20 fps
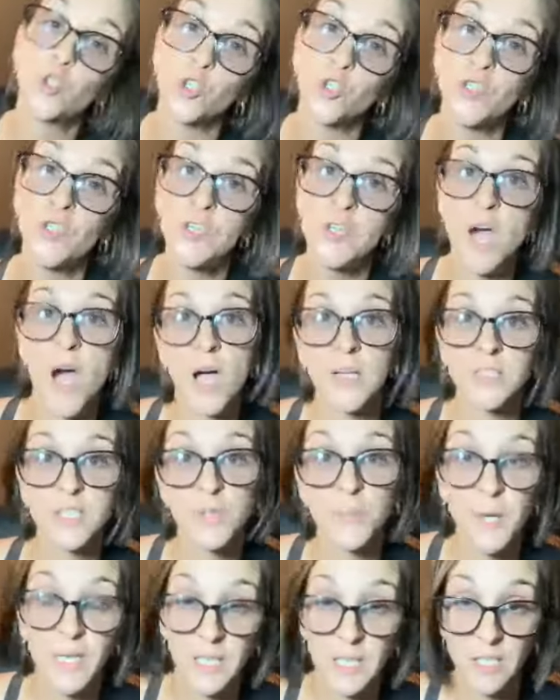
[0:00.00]
learned not
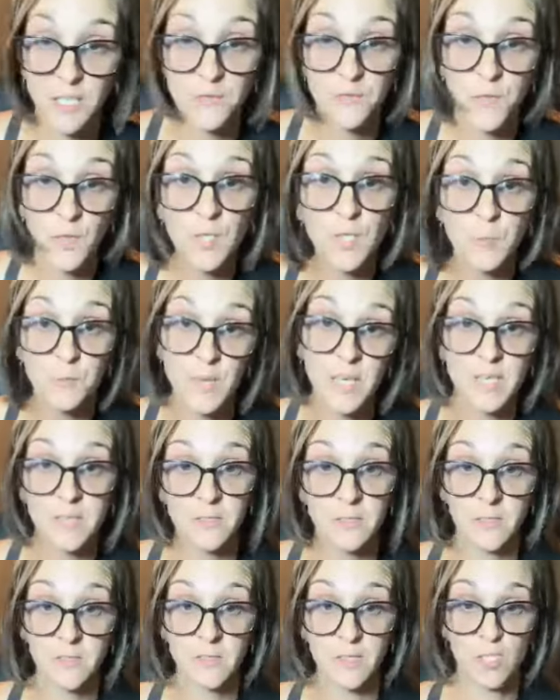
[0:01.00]
to make any
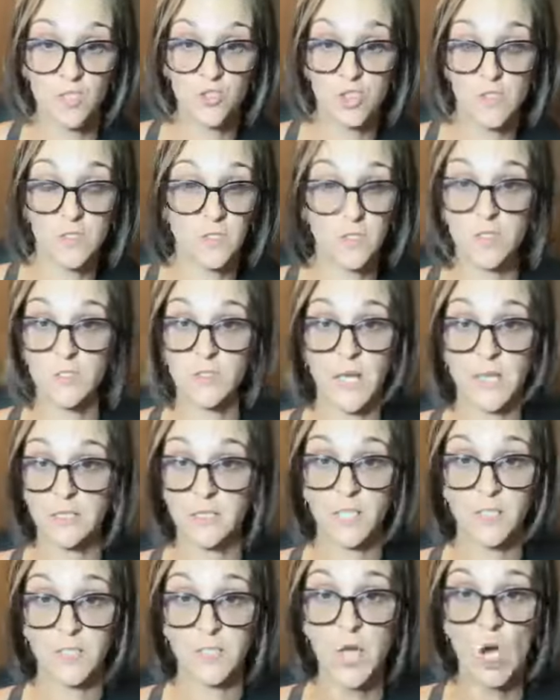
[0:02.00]
feeling-based decisions because that
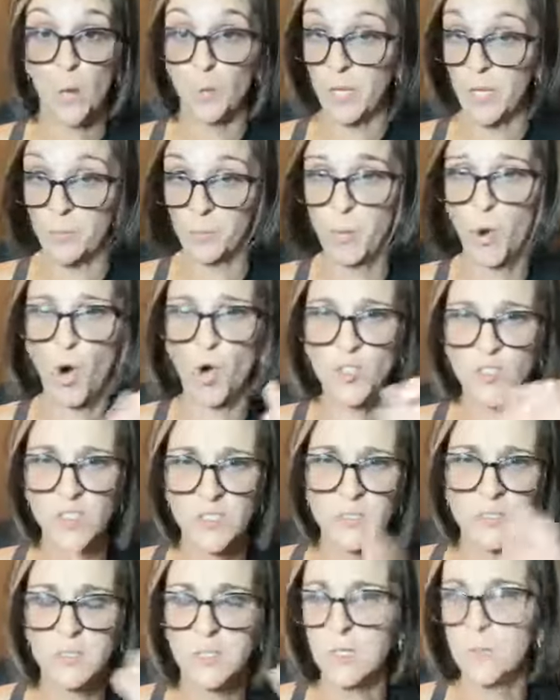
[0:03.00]
doesn't help.
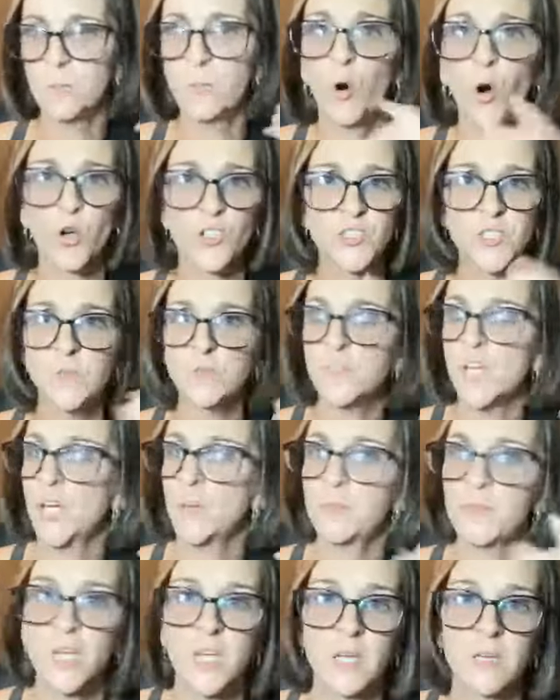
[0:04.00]
Impulsive
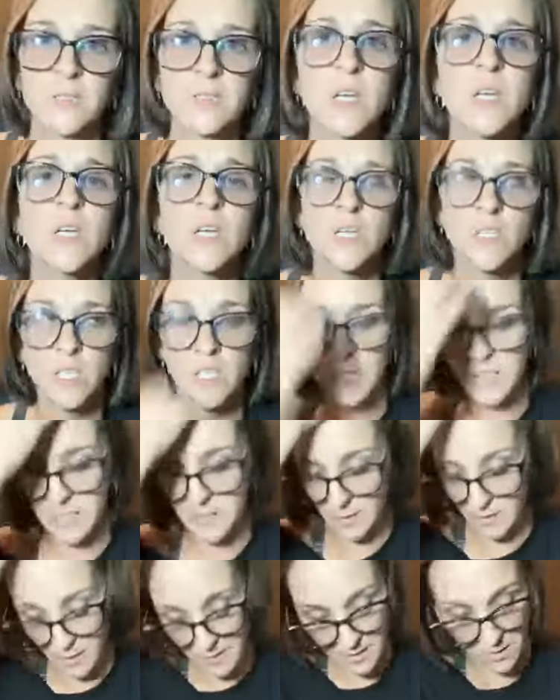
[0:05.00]
type things, you
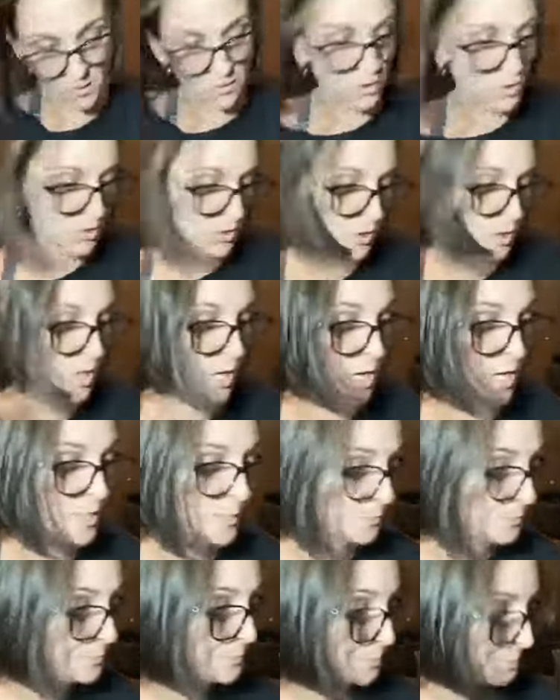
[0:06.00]
need to listen to your
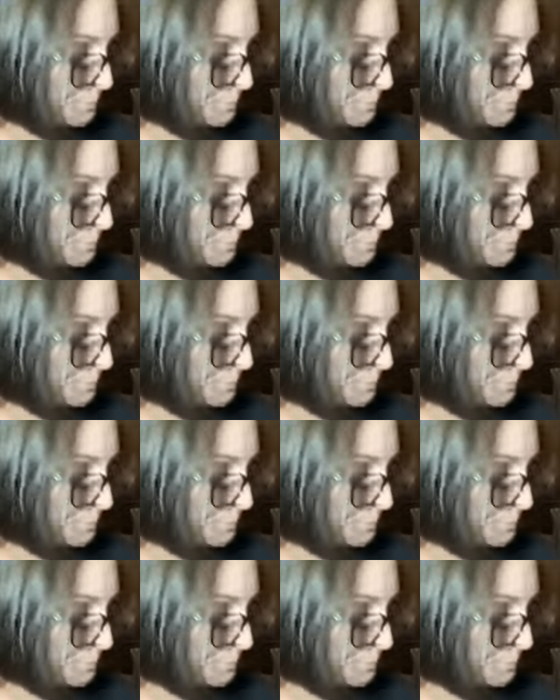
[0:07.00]
gut.